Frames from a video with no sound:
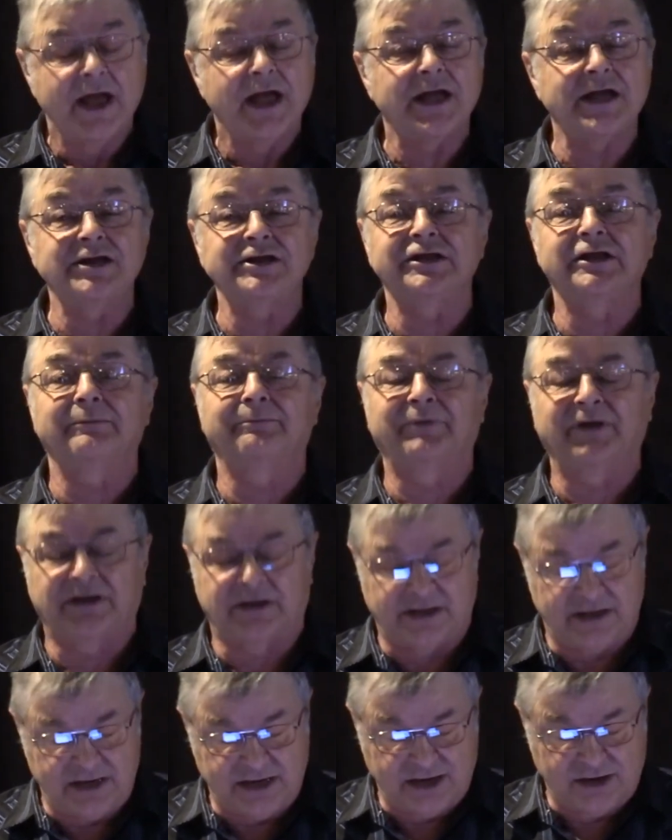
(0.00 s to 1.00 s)
In the
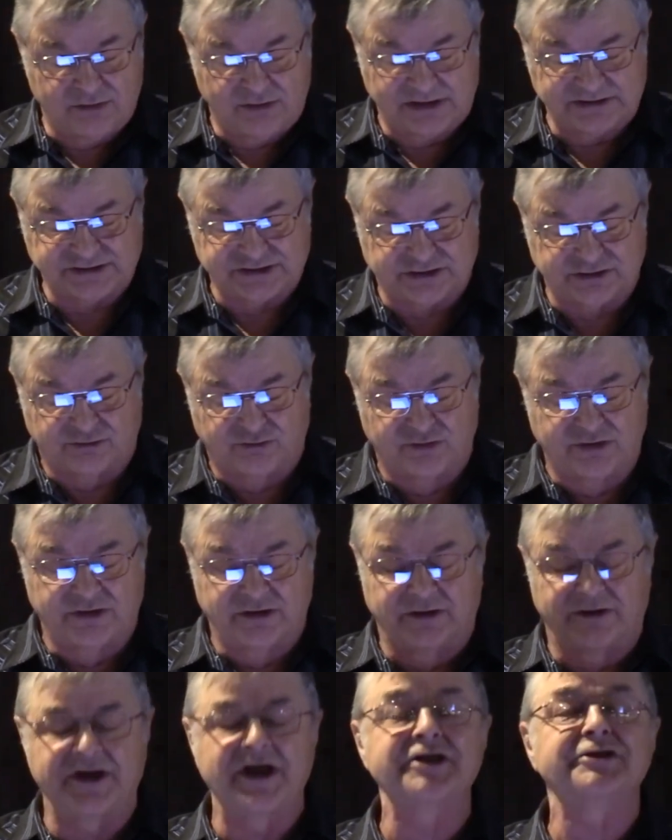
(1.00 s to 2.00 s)
beginning was the
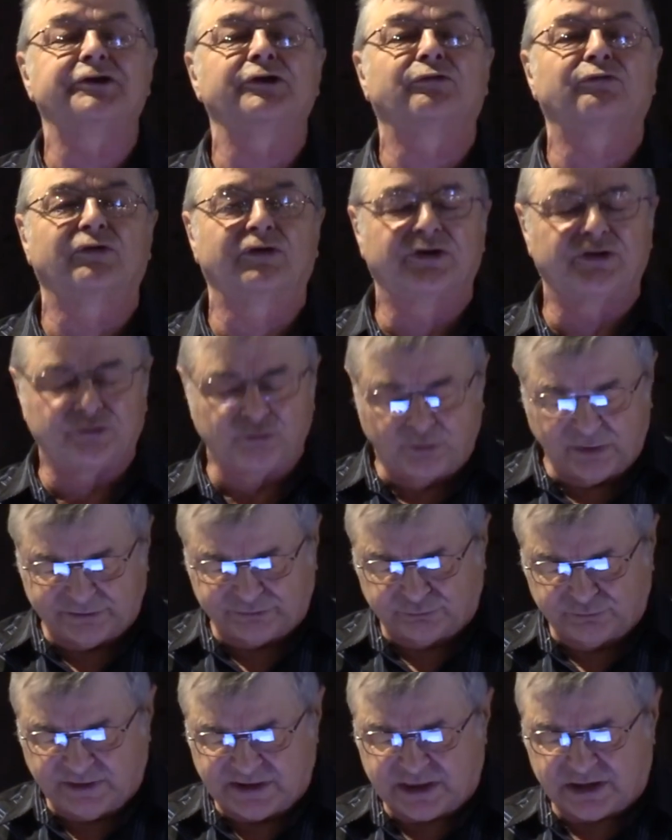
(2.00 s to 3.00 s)
Word, and the Word
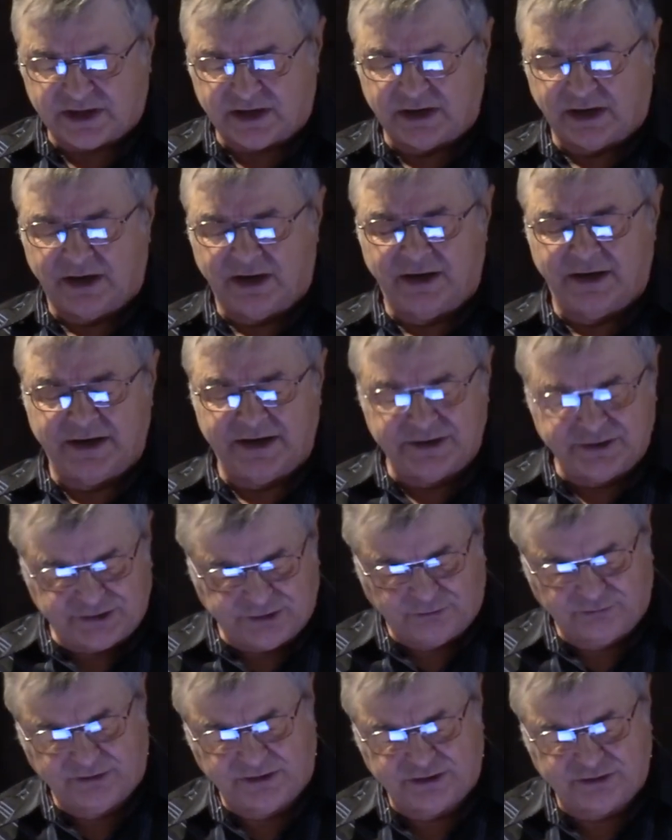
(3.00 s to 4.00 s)
was with God, and
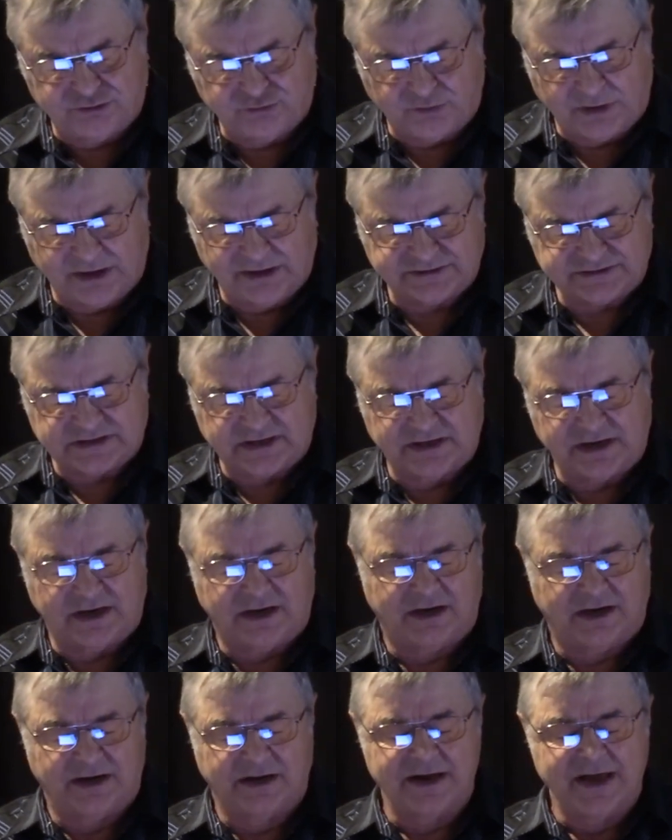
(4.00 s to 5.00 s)
the Word was
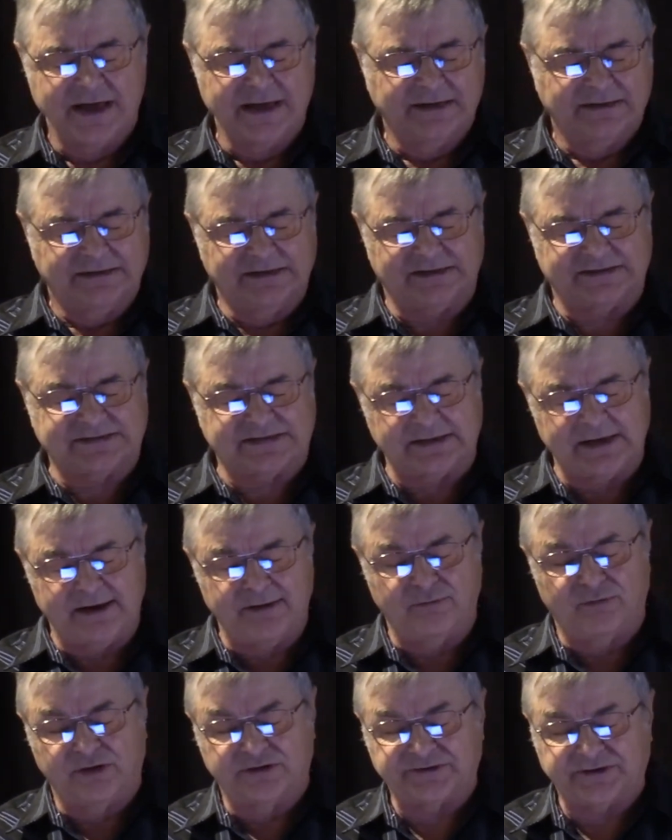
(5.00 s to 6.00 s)
God. The
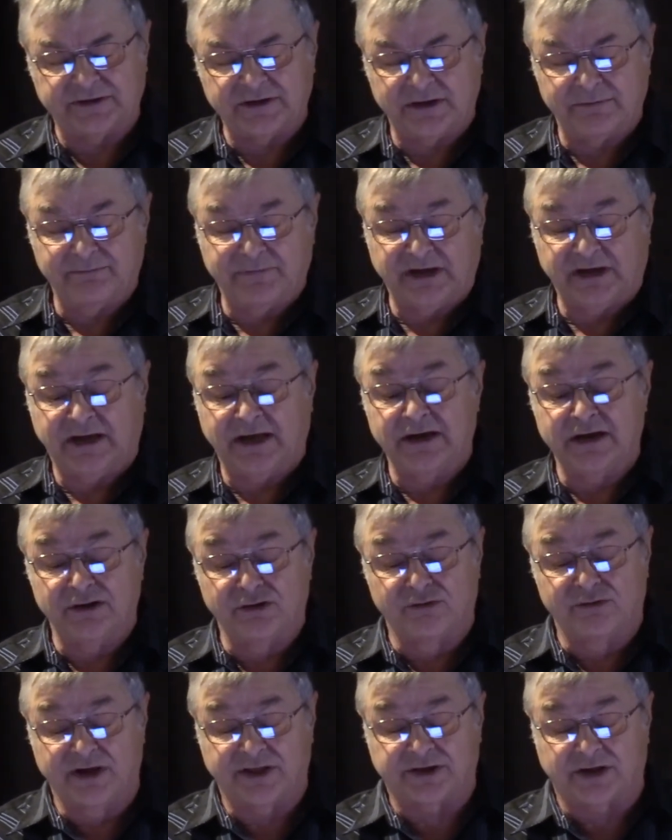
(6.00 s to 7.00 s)
same was in the
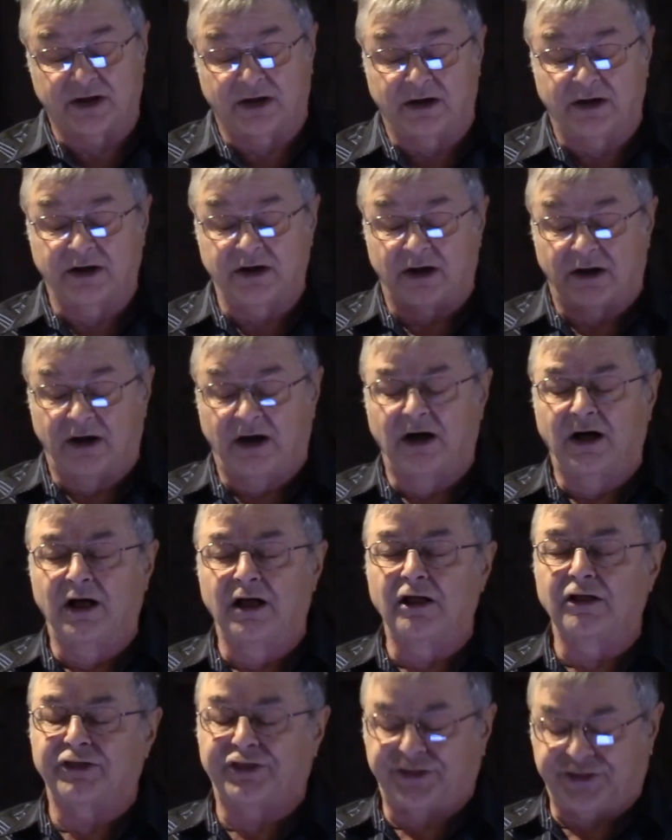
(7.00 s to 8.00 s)
beginning with God.
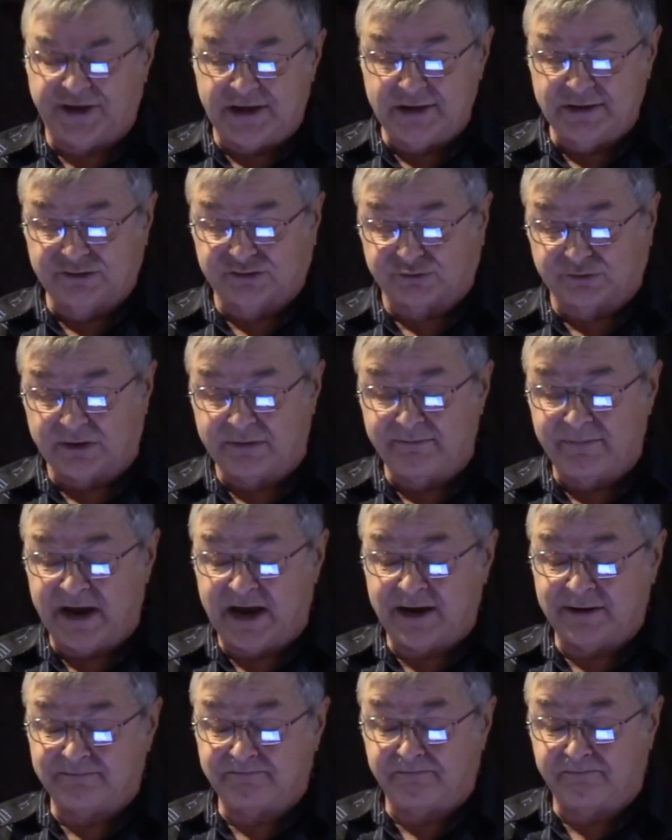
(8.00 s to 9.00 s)
All things were
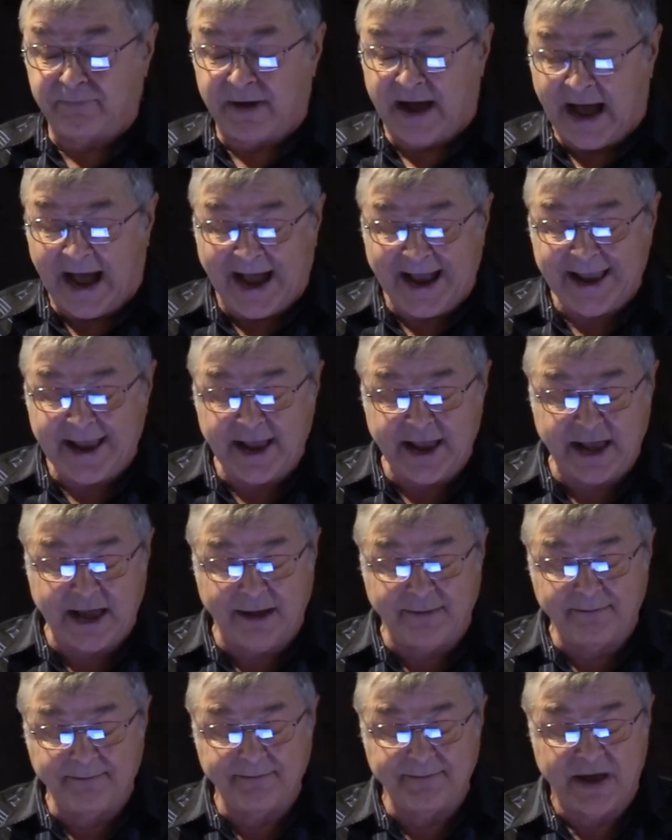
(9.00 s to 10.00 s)
made by
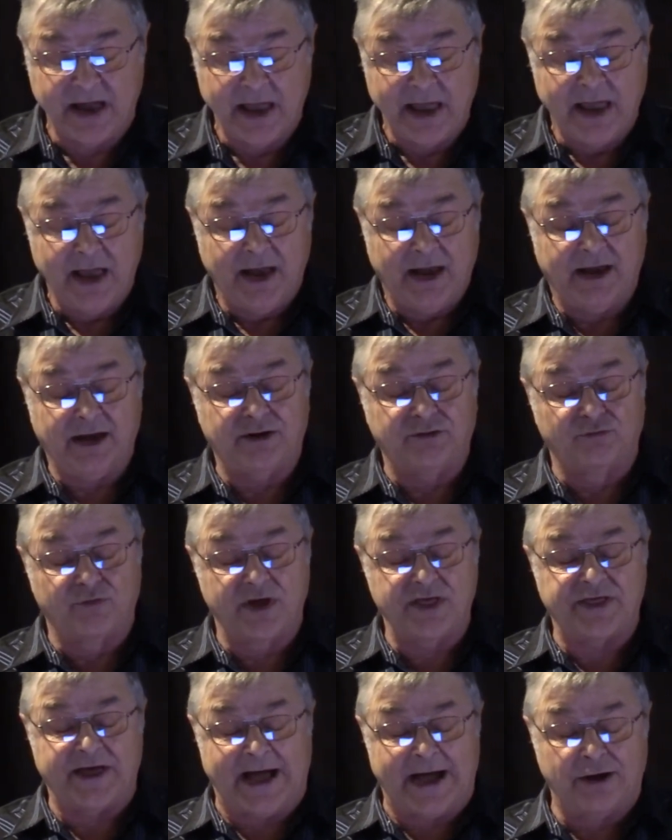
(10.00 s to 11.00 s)
him, and
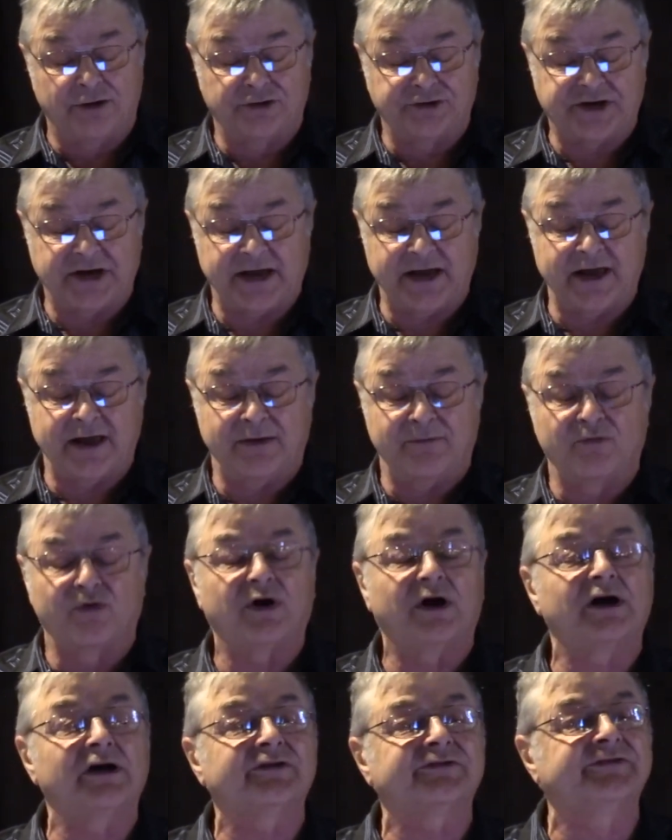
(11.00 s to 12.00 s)
without him
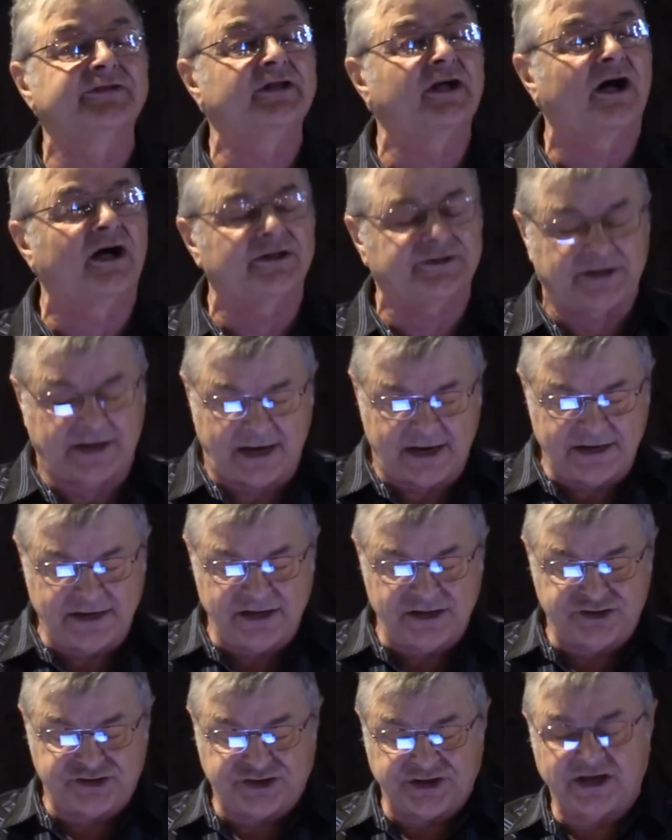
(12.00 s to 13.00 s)
was not
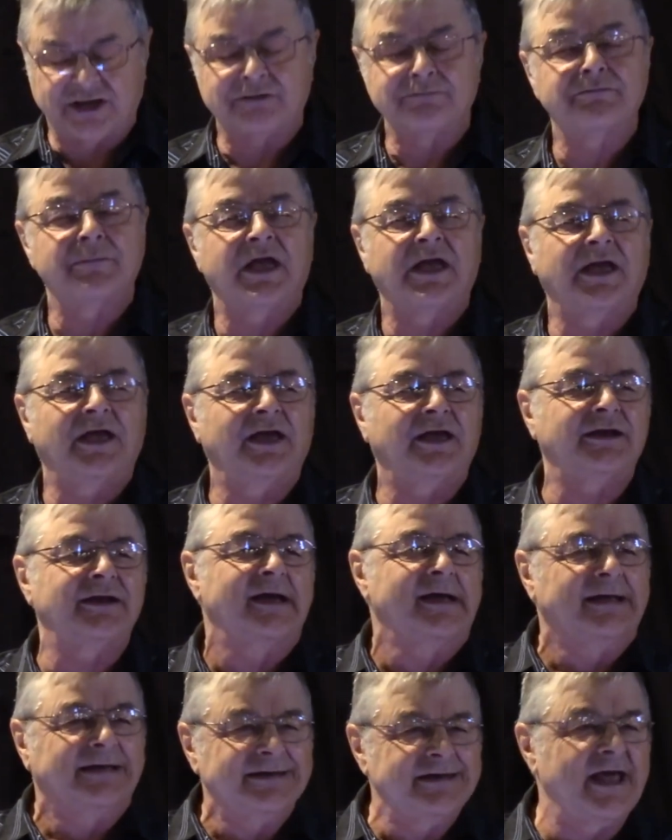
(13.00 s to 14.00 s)
anything
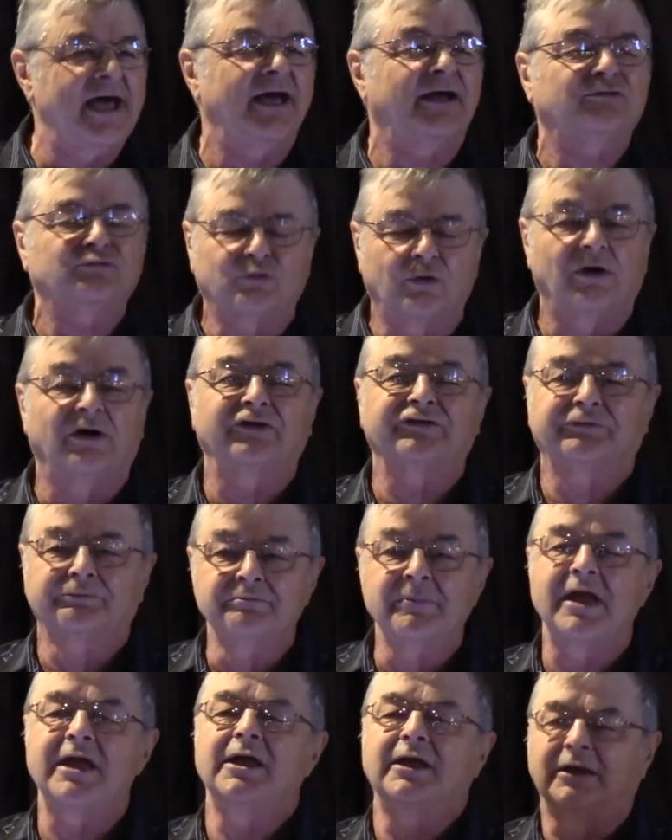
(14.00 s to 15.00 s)
made that was
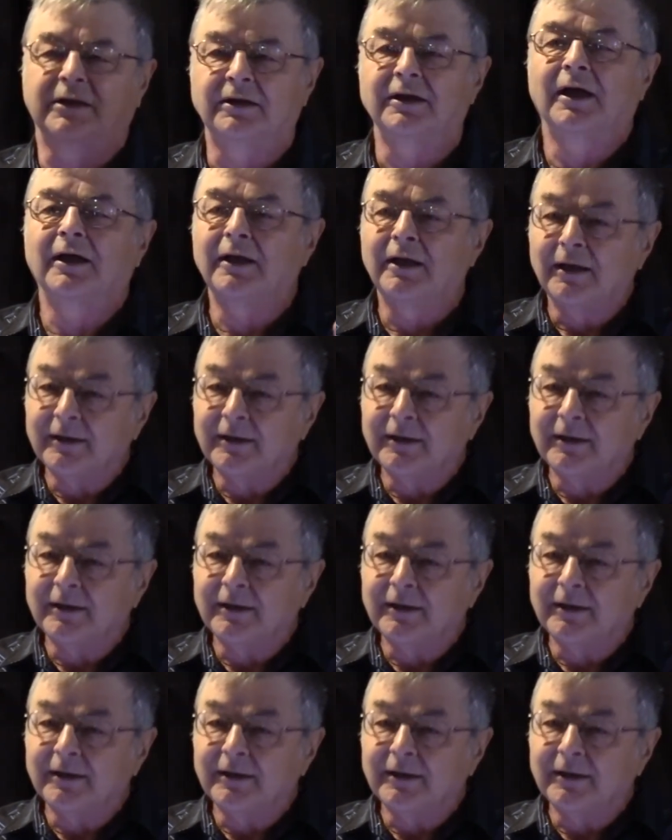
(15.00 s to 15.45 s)
made.